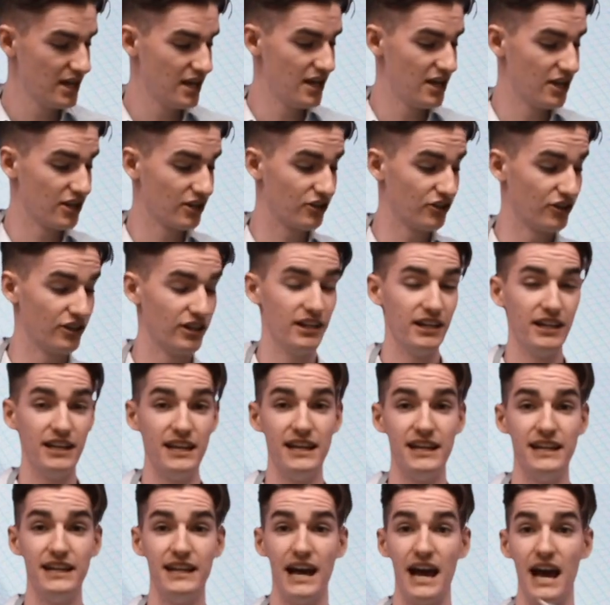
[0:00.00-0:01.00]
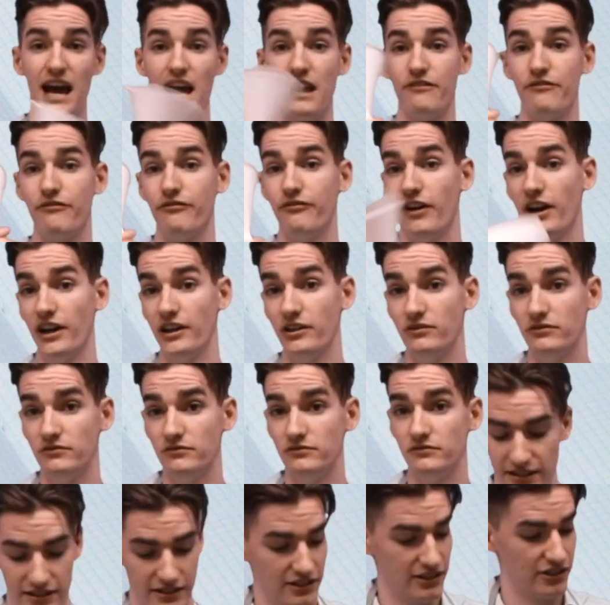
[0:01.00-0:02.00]
You're going to need a funnel,
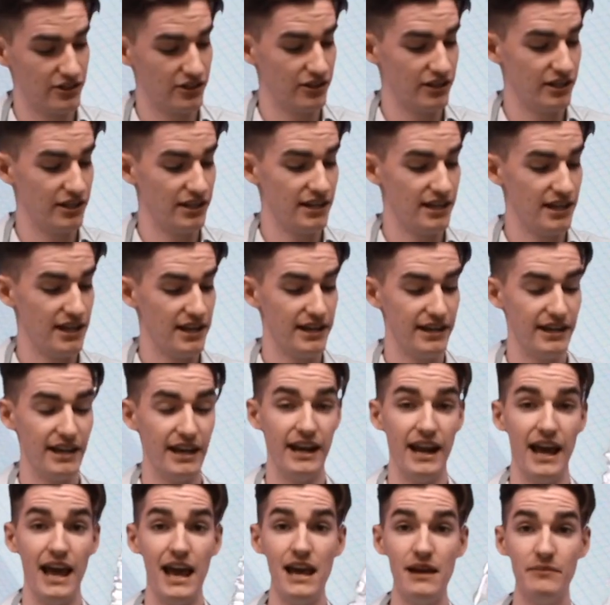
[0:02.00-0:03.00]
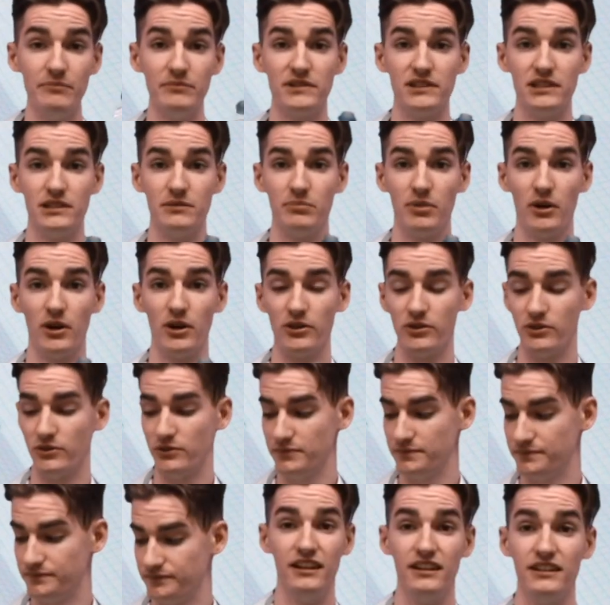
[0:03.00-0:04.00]
you're going to need an empty
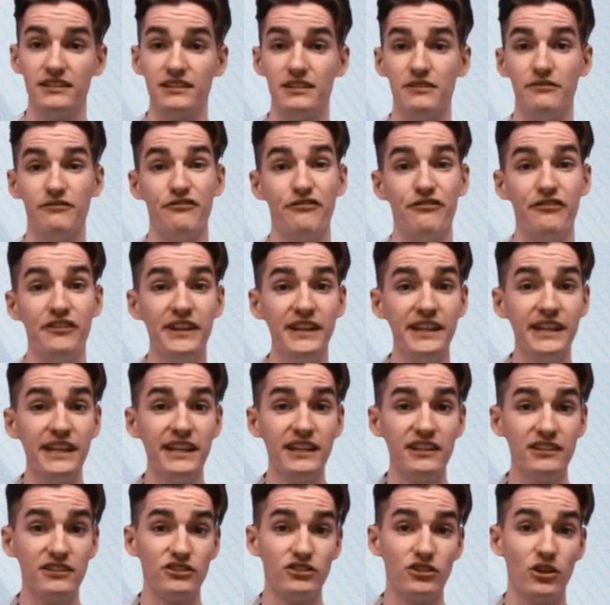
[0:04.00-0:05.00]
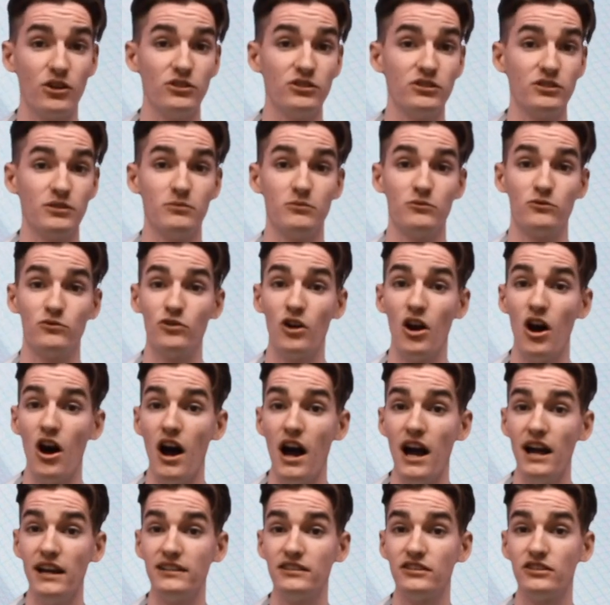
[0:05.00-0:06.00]
bottle, some filling, so some
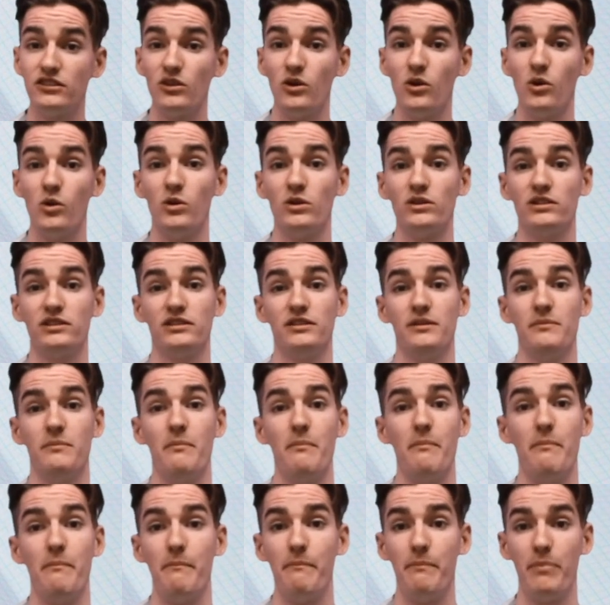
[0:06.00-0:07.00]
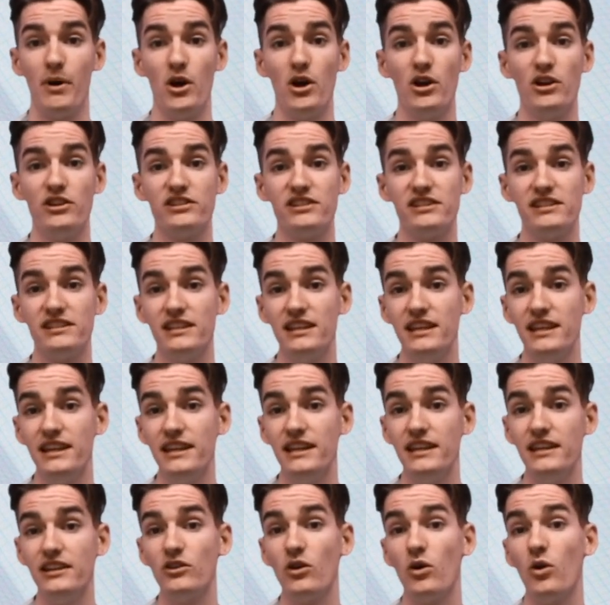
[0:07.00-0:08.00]
rice or some
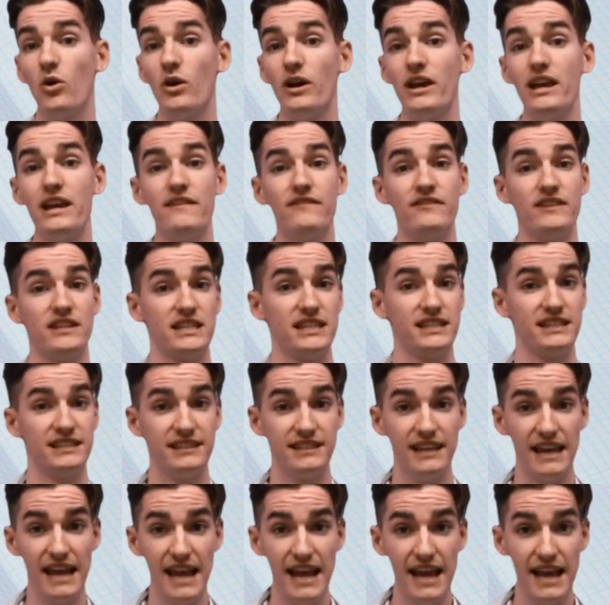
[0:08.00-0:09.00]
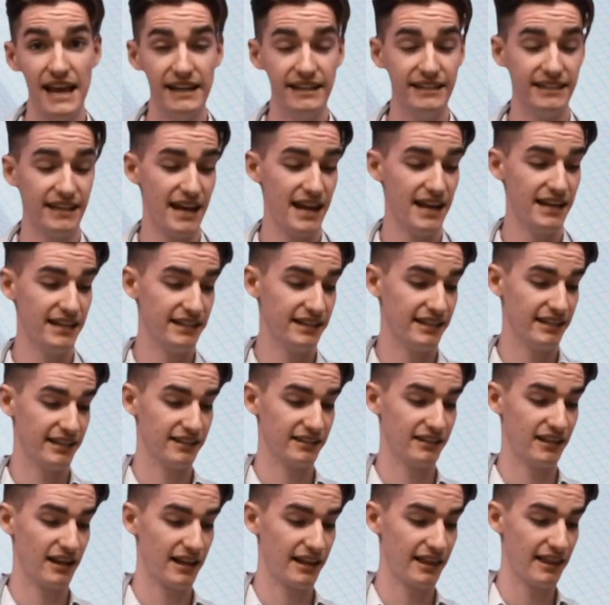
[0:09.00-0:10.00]
birdseed or even sand, anything
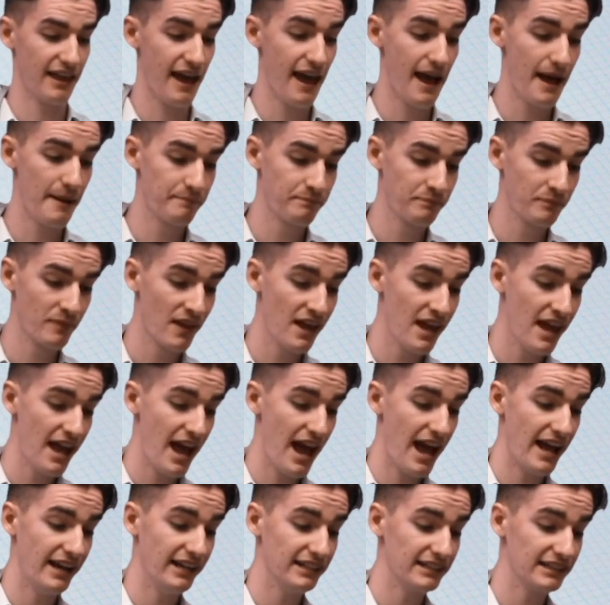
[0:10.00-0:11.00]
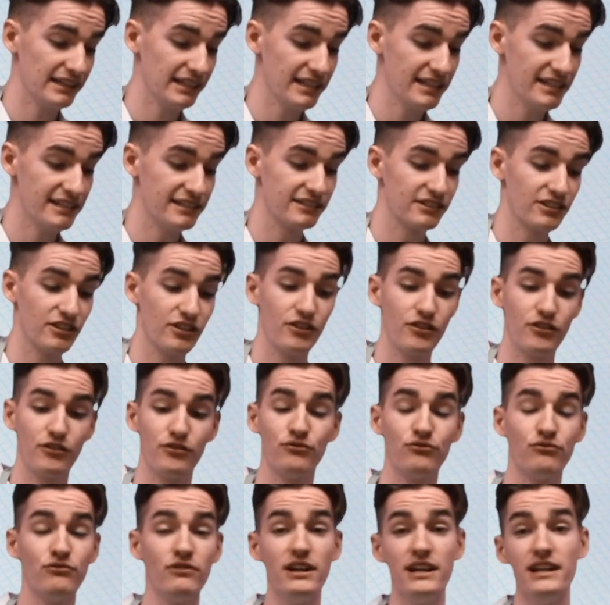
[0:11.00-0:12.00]
like that, and at least
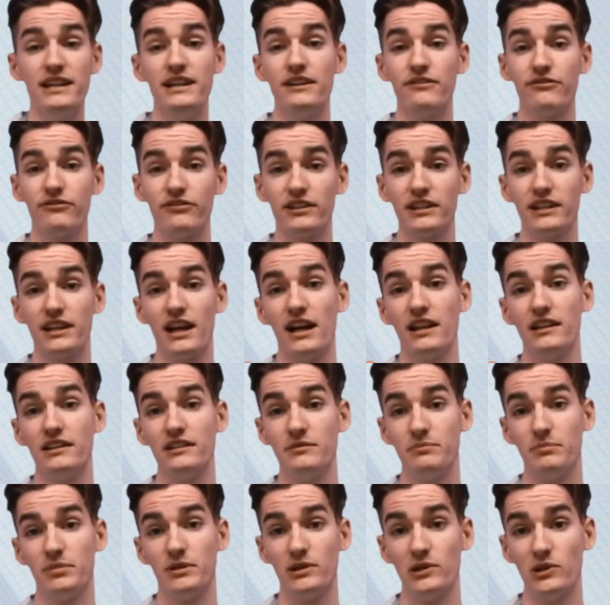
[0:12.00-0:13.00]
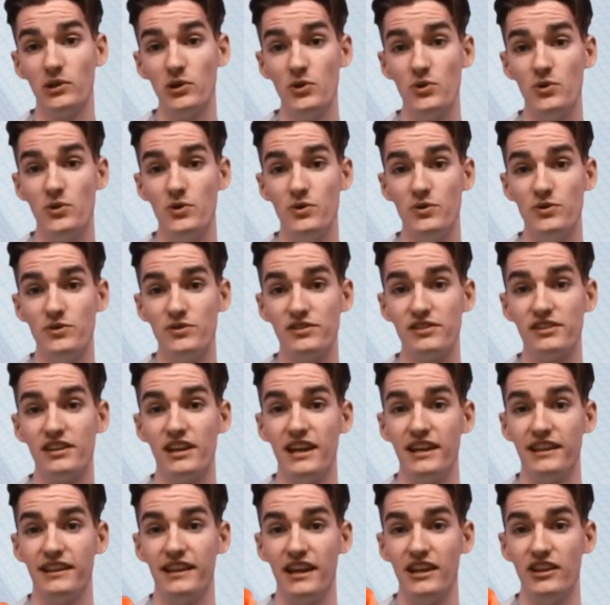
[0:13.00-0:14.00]
3 different coloured balloons
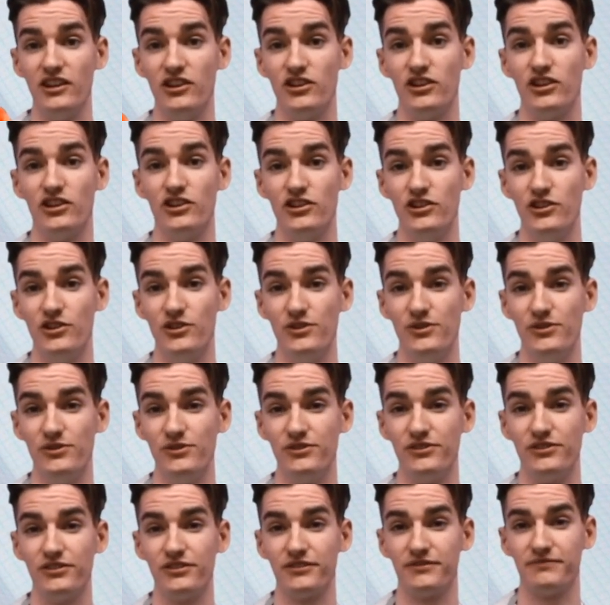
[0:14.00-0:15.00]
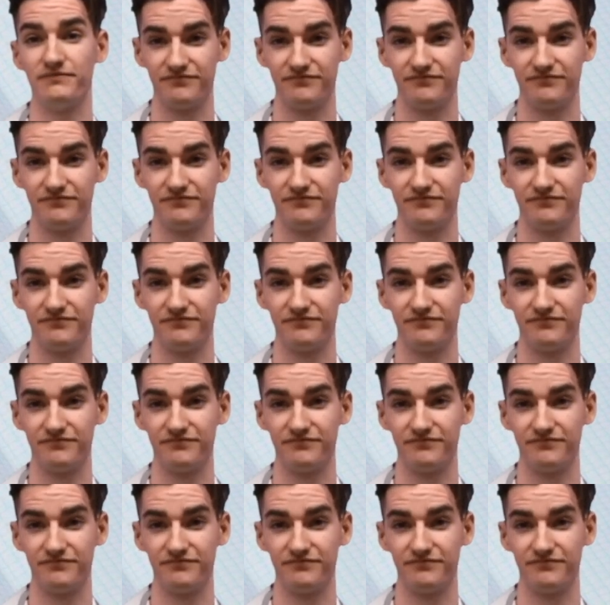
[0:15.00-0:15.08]
that you can use.